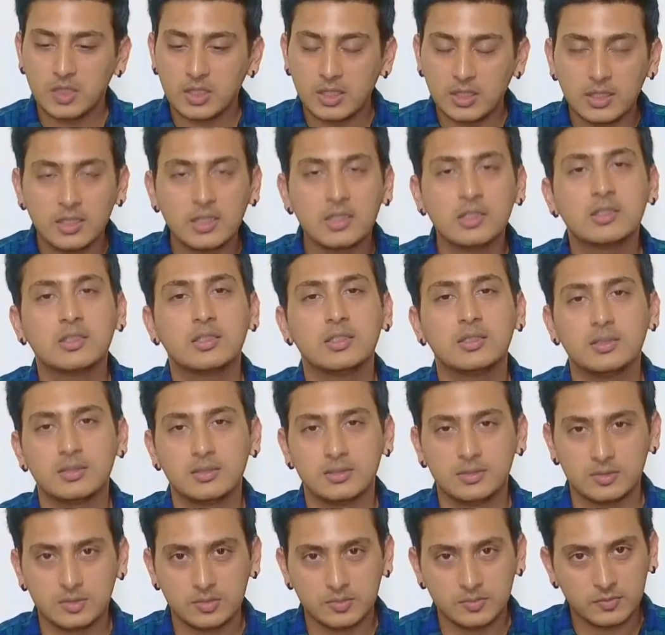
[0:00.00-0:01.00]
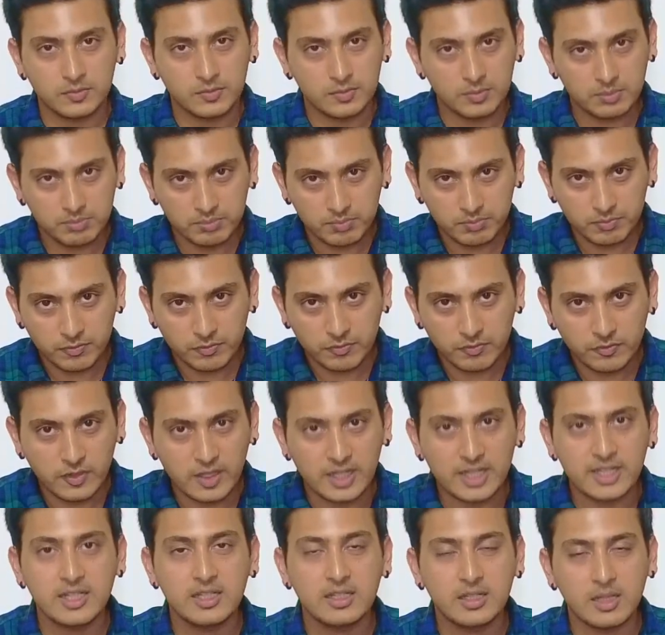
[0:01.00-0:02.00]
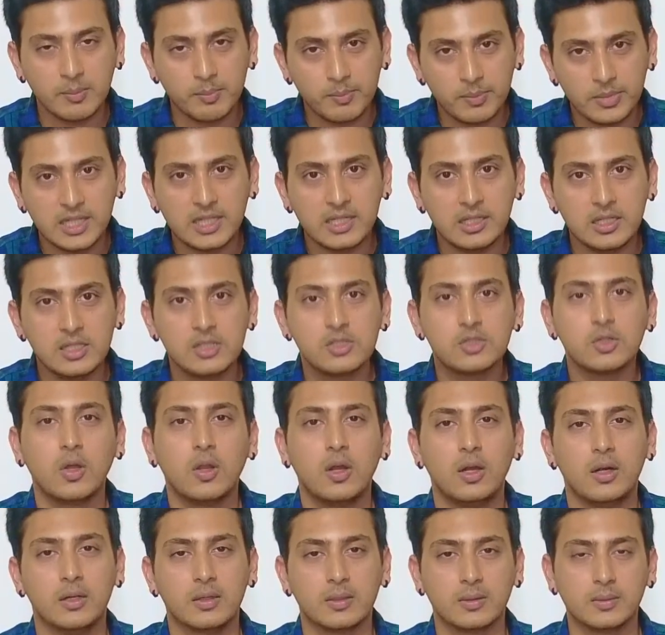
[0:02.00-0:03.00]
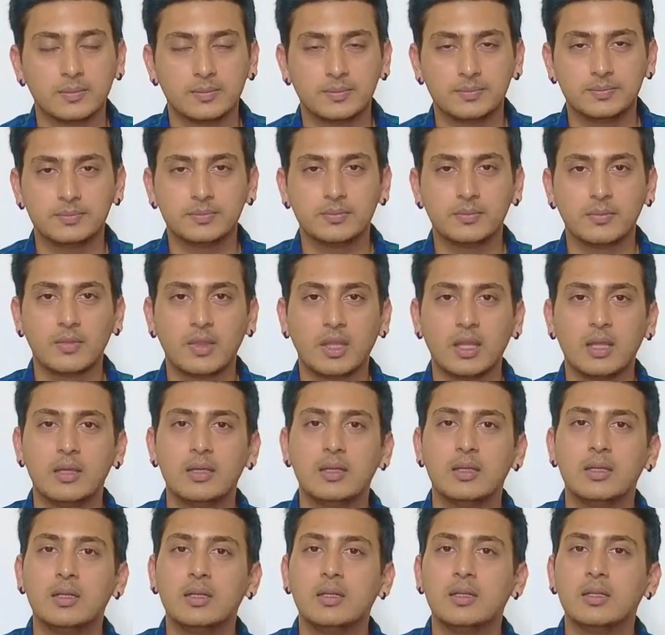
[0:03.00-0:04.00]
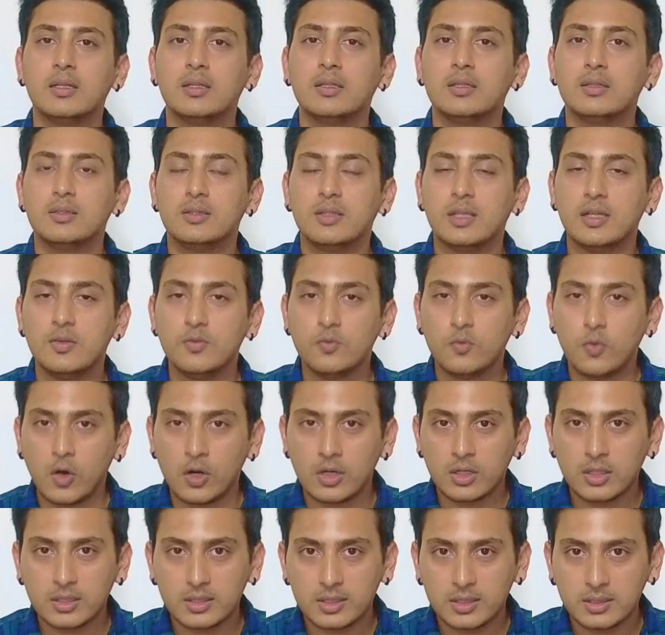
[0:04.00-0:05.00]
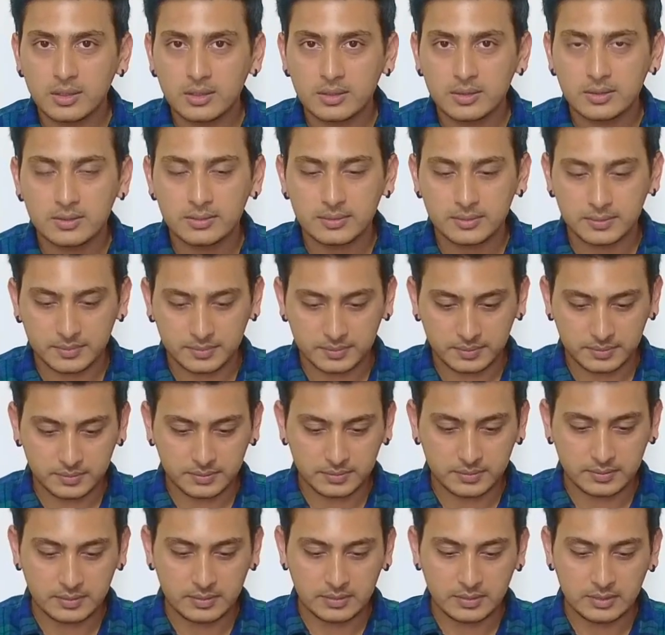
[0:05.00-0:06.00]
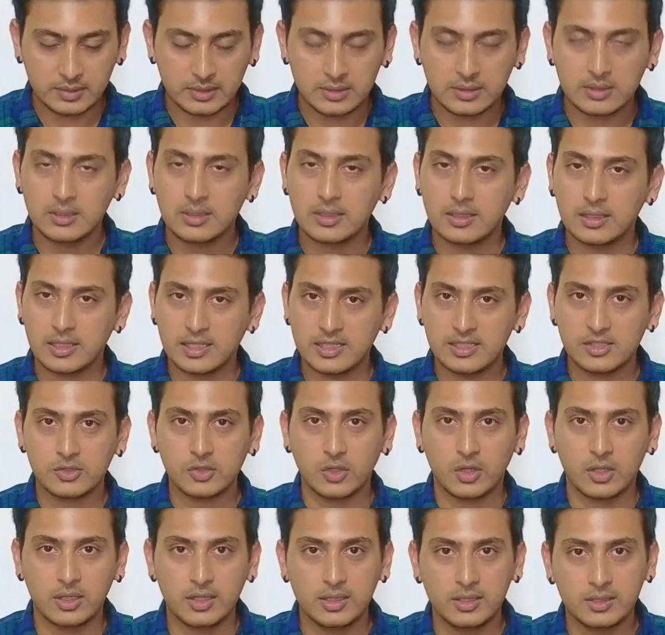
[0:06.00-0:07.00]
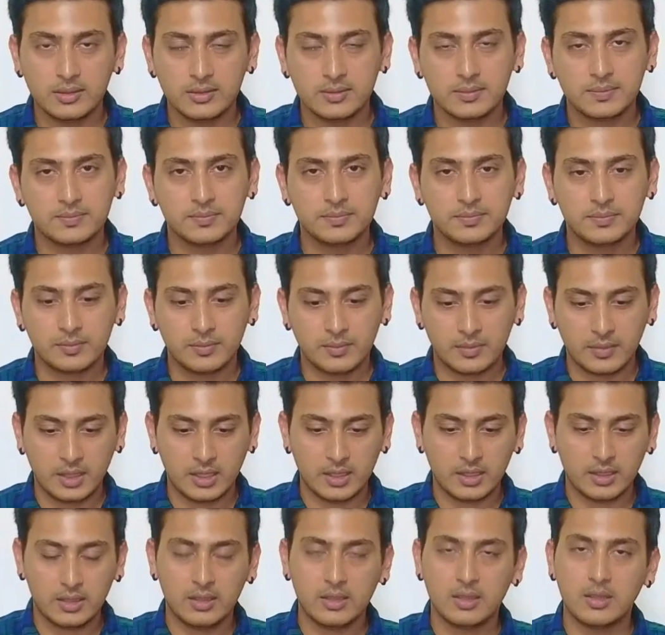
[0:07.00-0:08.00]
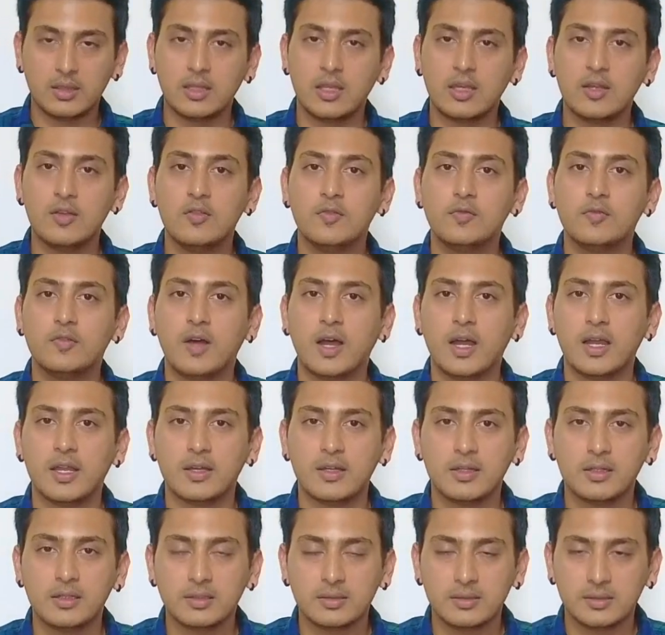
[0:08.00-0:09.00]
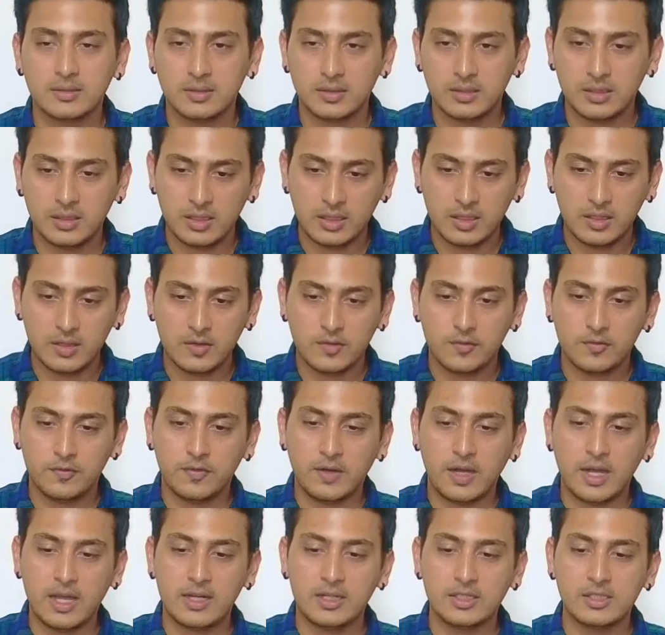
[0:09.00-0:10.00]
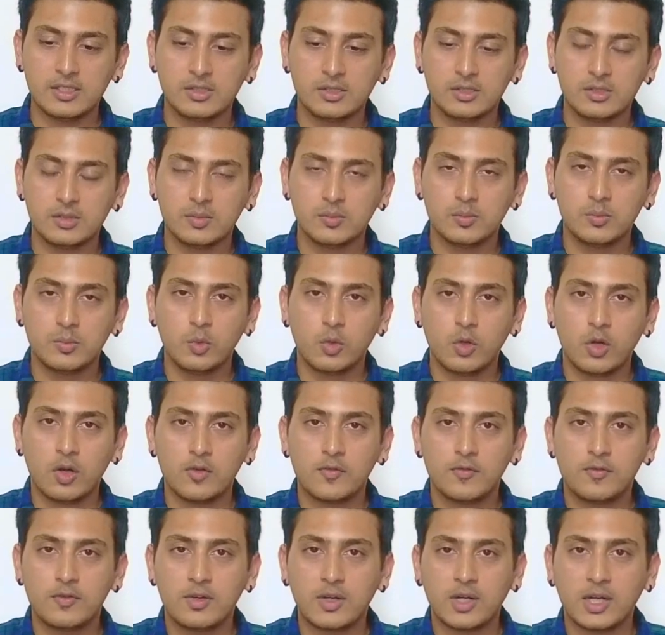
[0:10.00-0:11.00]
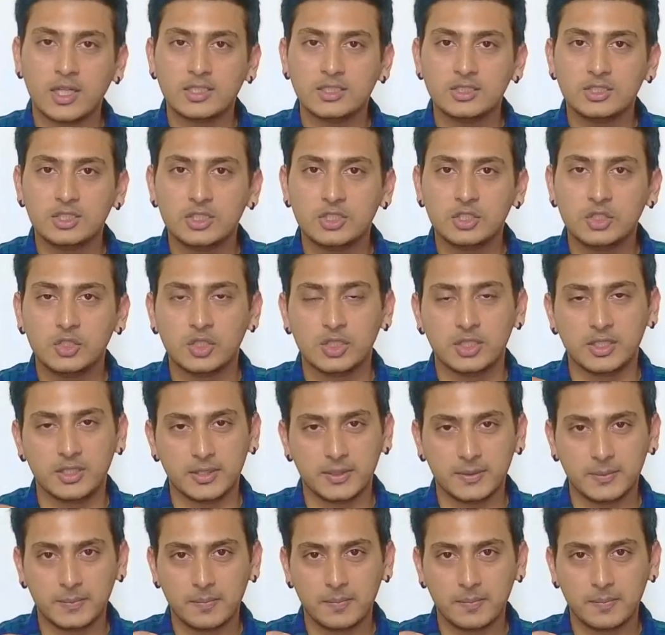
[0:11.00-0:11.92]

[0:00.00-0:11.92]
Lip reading: earth, very completely solid. Then water, less solid. Then fire. Fire is more of transitory